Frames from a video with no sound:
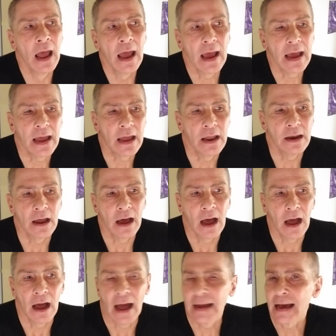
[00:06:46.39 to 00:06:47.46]
And
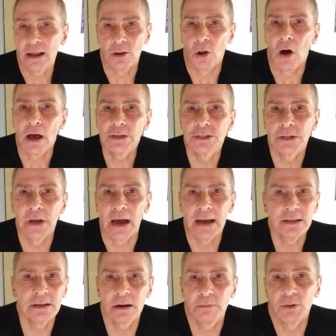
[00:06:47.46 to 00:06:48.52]
I got lost. I
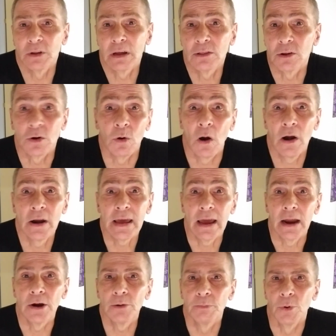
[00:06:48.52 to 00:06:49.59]
ended up at LaGuardia
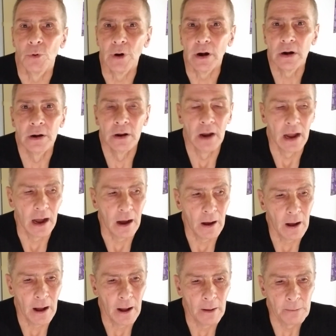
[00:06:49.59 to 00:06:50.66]
Airport.
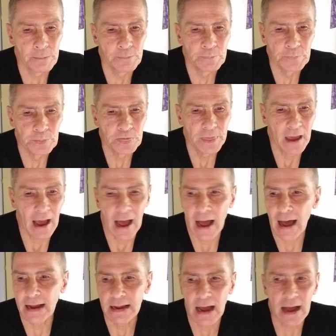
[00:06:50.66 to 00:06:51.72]

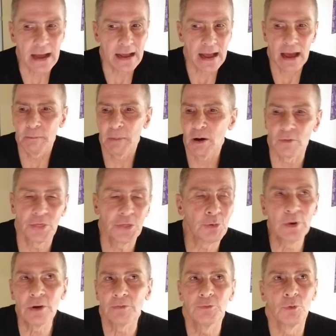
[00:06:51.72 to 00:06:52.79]
I about
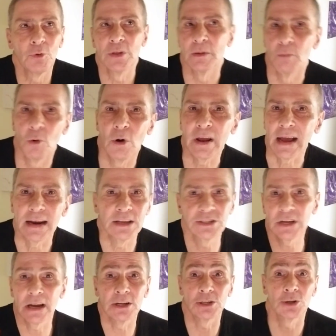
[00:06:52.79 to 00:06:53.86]
3 or 4 in the morning, I
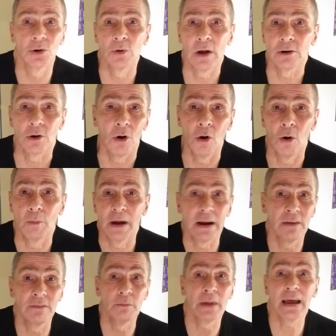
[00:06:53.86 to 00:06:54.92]
decided to turn around and go home. I
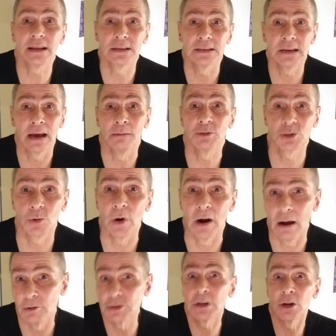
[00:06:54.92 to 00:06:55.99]
never made it to Times
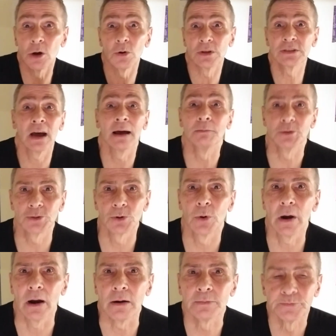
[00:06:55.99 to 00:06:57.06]
Square. I was going to go to Times
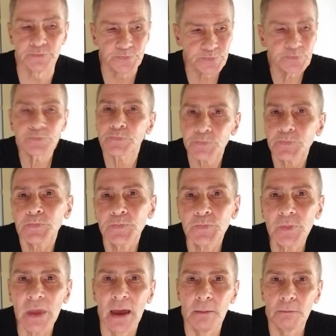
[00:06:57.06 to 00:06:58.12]
Square
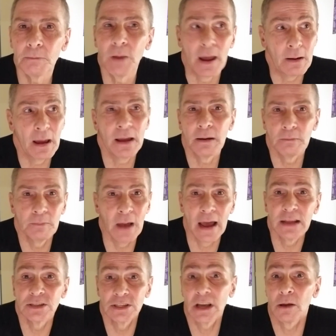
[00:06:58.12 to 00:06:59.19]

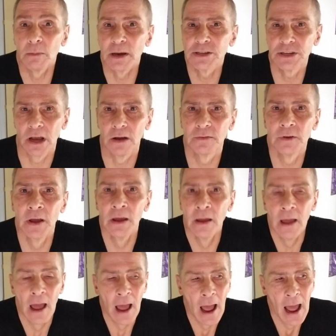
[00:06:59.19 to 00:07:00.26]
and sell myself
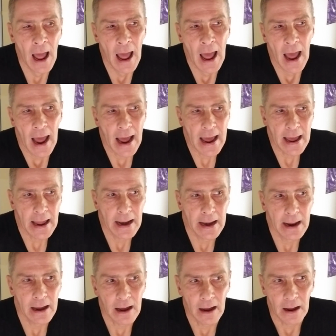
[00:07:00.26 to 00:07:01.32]
and
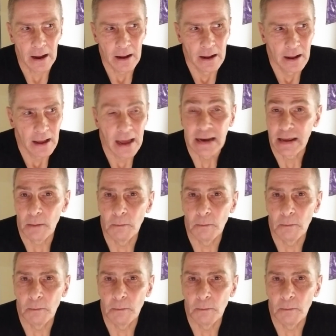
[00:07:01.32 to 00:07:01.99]
get